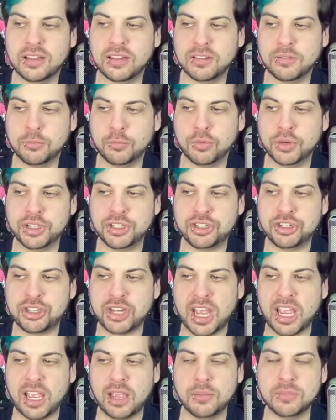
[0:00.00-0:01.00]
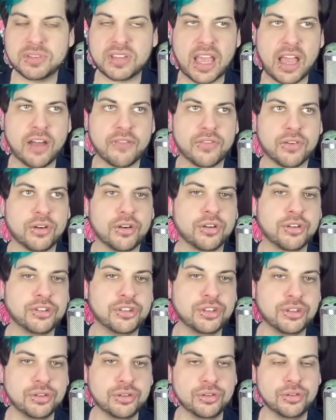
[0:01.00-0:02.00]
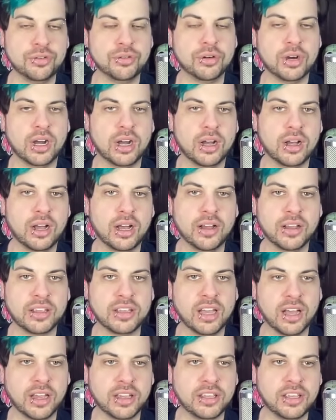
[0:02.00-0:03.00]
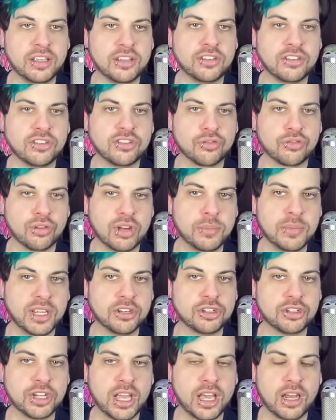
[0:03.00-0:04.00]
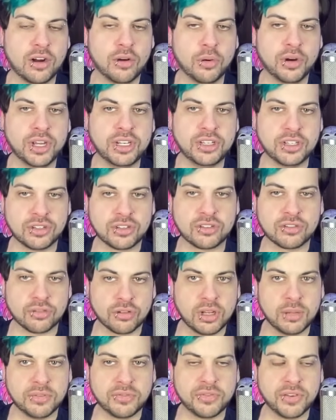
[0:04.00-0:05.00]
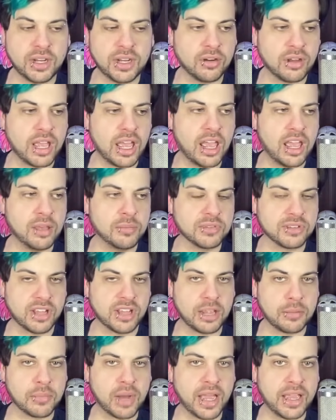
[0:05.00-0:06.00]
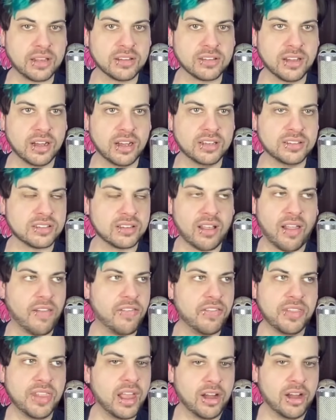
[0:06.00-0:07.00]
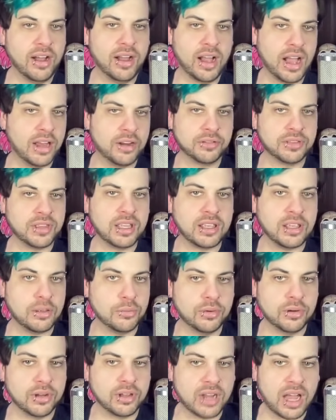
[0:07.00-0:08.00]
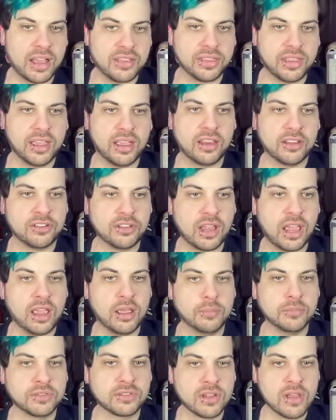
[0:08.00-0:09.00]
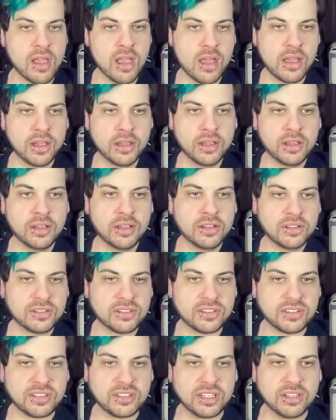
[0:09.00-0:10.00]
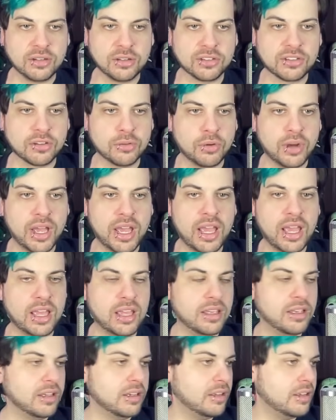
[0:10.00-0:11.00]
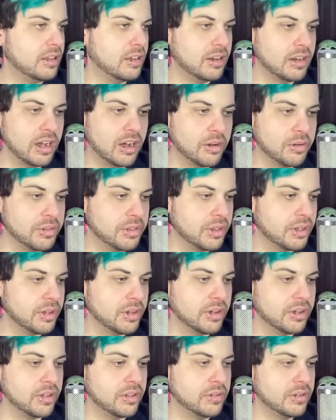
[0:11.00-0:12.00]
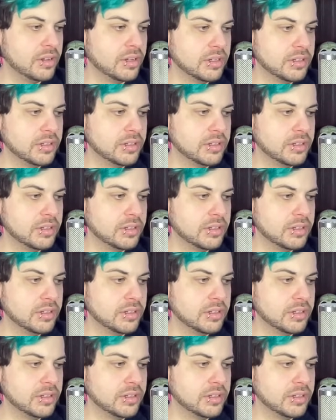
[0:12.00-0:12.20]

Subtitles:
would James ever do a streaming channel where he just streams video games like Mike does? No, I don't think he would. I think James steals away, you know, the